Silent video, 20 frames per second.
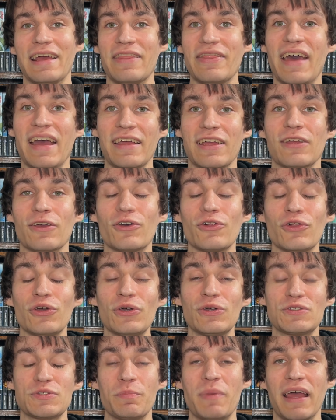and that
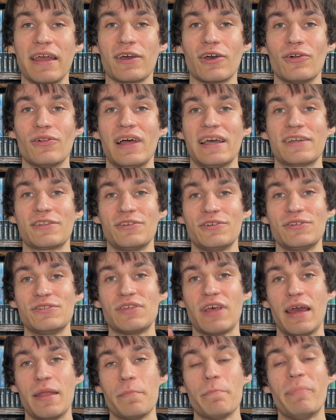concludes my collector's
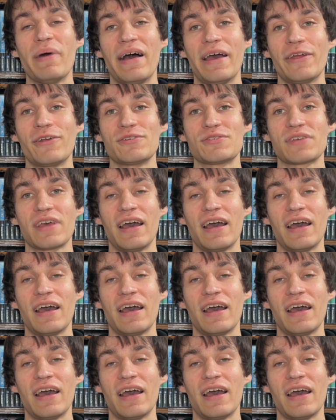and buyer's